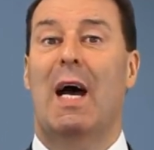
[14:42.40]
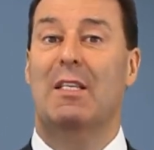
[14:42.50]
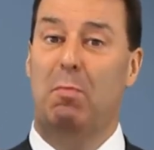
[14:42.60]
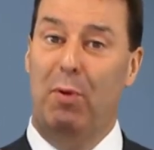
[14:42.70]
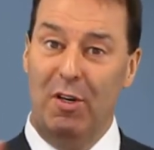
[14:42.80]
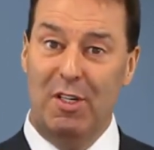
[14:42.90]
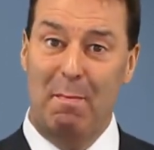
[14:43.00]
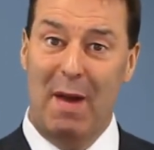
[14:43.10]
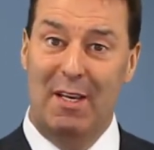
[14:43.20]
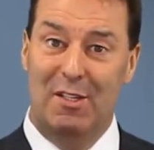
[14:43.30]
As a
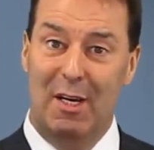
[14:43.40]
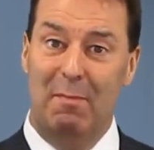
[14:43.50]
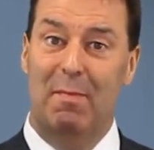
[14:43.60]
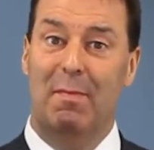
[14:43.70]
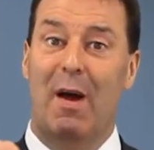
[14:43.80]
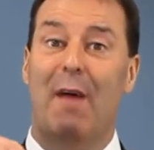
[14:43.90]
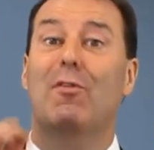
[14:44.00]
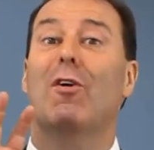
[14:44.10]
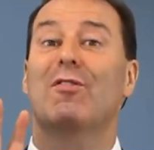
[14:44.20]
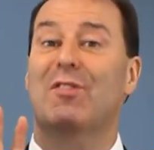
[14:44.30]
project manager, I've
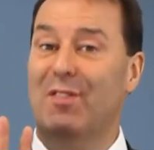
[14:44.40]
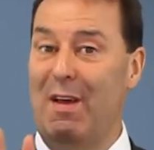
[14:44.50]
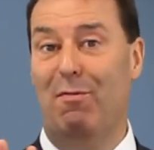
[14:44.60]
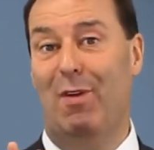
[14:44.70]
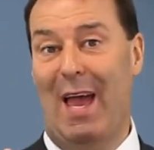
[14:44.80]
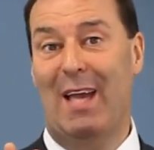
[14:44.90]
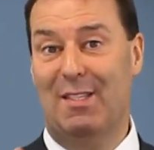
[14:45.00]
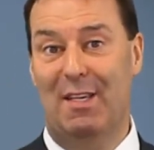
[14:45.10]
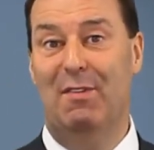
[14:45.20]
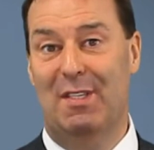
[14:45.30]
got several
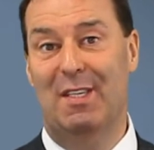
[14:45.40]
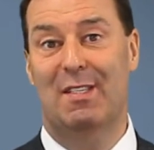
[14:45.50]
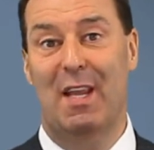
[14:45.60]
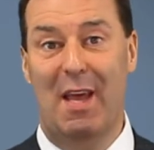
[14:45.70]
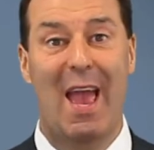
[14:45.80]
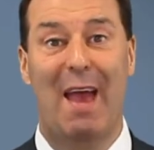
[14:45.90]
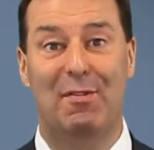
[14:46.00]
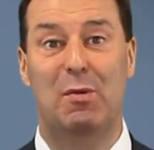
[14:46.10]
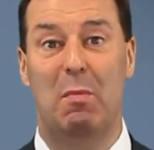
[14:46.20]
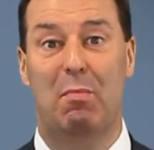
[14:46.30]
activities that I
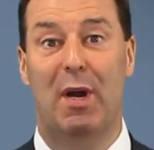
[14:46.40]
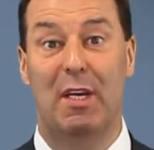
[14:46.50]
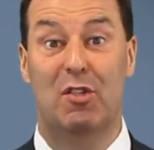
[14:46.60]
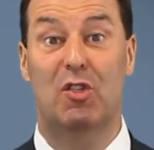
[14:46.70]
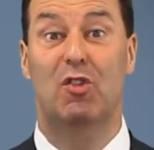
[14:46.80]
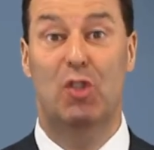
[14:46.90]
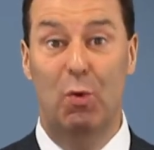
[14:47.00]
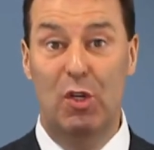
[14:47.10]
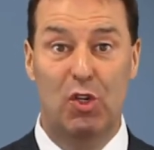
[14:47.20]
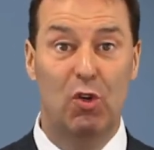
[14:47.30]
have to embrace
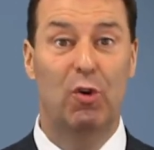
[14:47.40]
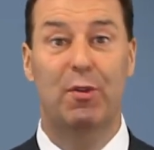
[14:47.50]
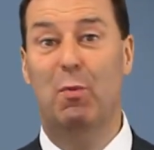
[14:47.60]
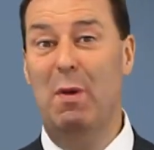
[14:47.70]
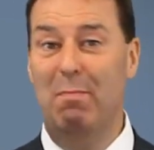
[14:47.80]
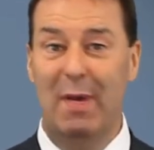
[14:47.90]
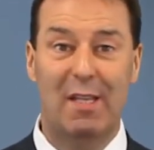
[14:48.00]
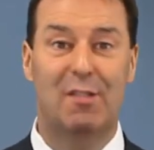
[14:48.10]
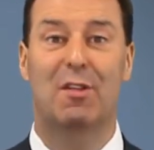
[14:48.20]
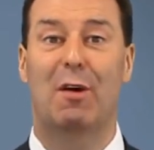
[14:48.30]
to ensure that we
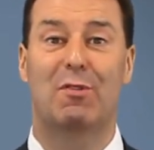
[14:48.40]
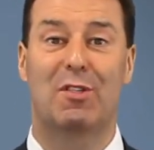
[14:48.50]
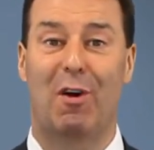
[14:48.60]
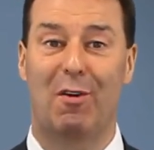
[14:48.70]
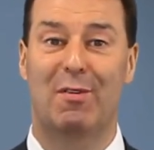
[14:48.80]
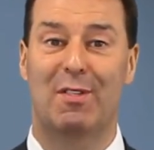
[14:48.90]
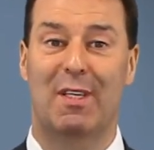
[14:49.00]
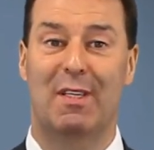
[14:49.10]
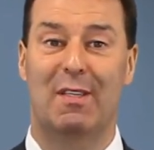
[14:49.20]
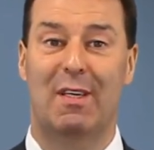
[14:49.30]
meet those
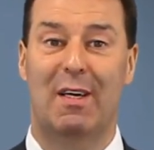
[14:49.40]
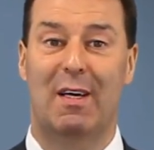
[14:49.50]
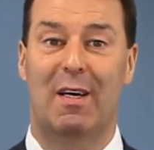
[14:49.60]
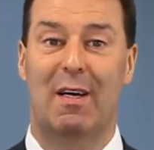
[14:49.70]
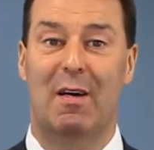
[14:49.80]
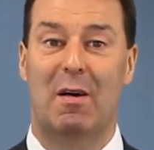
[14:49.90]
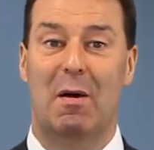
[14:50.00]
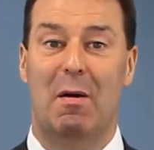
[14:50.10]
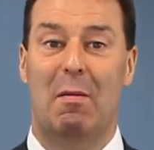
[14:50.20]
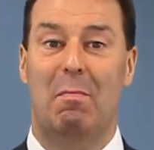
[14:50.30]
tolerances.
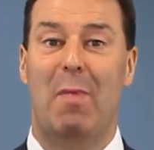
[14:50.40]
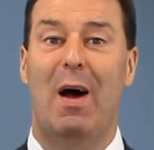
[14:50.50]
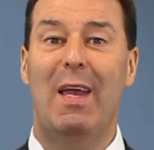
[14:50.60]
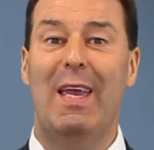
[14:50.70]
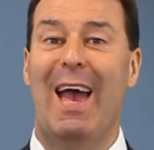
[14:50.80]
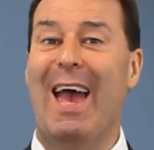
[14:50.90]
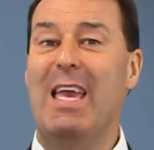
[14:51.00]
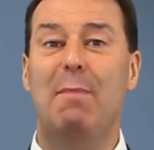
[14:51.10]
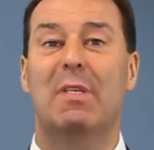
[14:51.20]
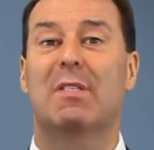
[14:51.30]
My
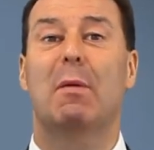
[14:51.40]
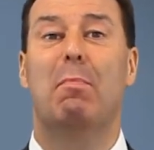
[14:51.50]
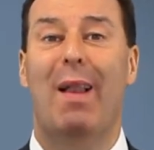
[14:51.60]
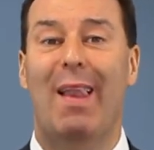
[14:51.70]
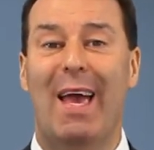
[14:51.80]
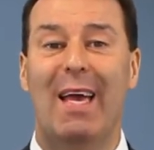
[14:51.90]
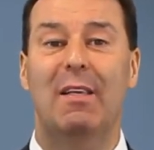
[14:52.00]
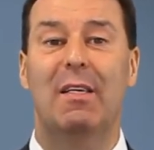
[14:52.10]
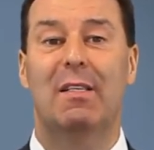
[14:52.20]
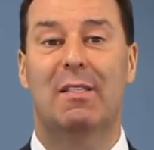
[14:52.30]
aim is to
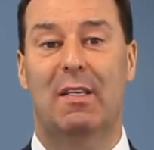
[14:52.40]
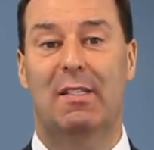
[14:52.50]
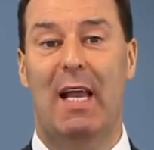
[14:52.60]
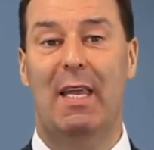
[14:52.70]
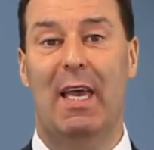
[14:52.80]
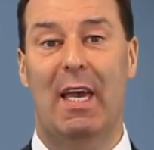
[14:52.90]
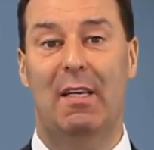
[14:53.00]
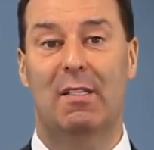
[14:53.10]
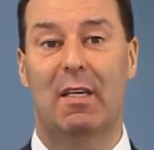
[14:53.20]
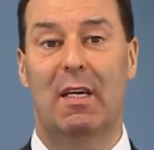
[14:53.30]
plan, to
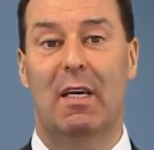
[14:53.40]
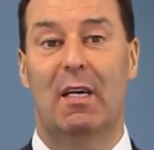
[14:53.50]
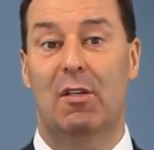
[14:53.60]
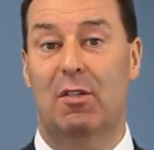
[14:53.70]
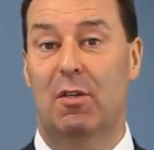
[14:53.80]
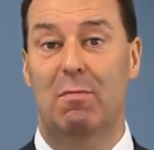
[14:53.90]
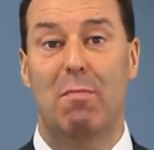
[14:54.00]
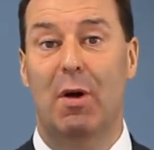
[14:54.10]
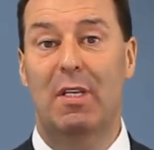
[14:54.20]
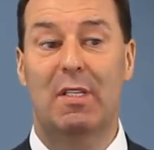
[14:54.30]
delegate, to
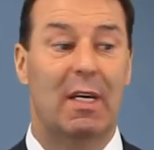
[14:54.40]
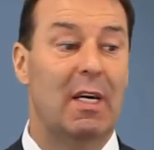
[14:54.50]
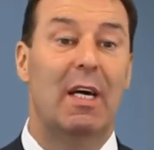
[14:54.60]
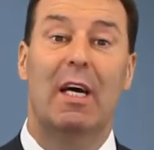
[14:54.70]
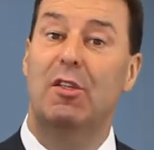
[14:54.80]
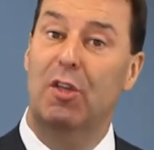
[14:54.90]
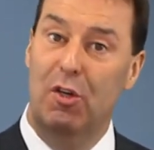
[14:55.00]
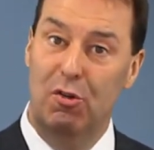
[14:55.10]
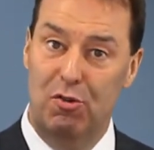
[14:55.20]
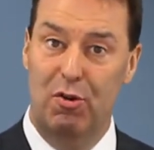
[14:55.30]
monitor, and to
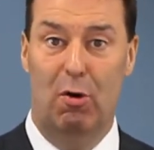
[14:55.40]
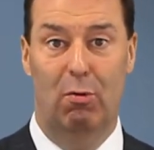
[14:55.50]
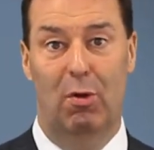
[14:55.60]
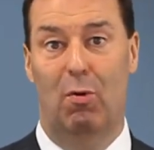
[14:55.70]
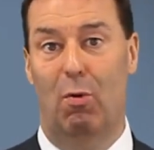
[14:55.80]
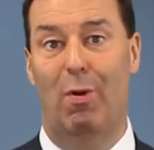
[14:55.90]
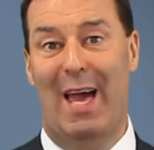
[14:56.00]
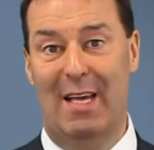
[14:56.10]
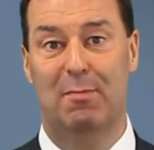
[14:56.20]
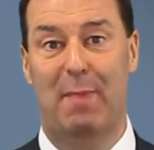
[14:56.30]
control all
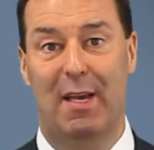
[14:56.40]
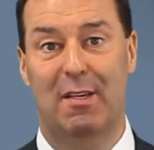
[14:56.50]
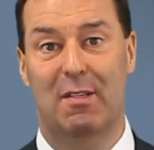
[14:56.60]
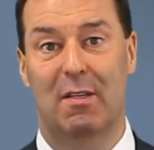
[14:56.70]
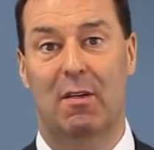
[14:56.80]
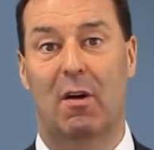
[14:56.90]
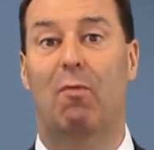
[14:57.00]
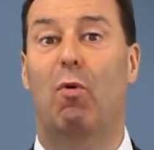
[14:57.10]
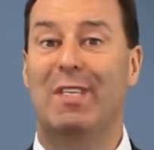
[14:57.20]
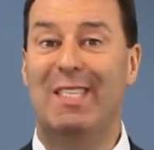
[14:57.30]
aspects
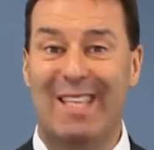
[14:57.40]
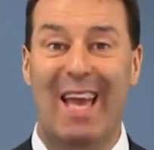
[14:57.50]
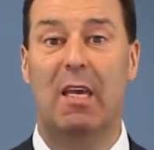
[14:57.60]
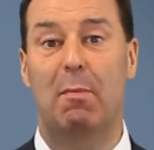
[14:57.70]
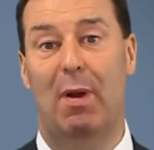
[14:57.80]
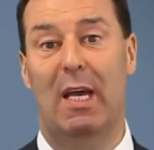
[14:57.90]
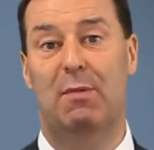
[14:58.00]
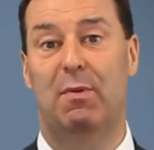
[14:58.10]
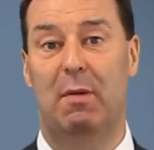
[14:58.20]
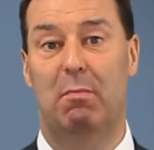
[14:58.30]
of what is taking
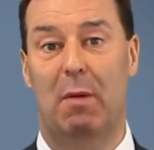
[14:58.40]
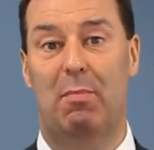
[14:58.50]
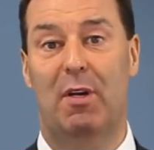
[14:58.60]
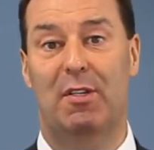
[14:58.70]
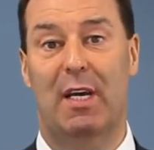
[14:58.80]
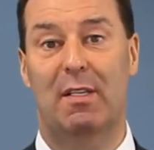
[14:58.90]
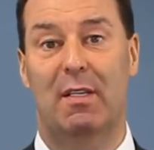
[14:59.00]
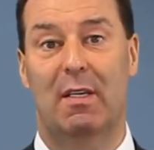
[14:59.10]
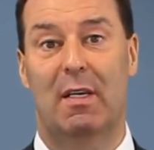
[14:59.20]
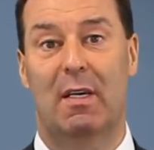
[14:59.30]
place within my project.
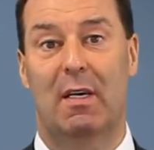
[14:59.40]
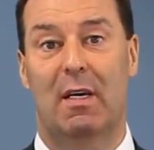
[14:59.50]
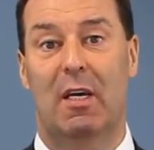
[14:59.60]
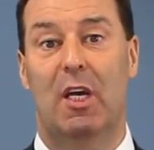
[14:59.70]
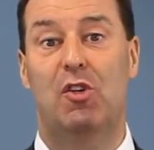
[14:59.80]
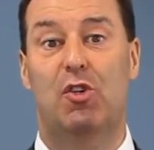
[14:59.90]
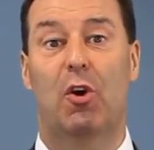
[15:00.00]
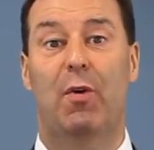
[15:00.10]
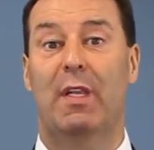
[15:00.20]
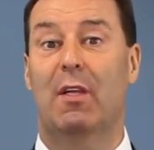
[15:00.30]

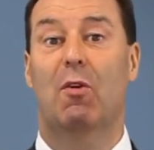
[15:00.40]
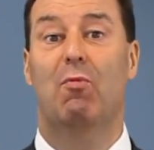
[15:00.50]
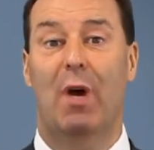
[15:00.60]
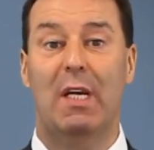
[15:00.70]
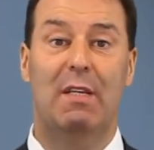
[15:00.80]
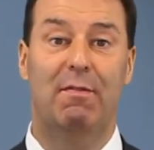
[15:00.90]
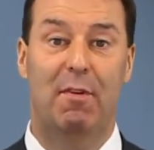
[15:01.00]
ensuring that the right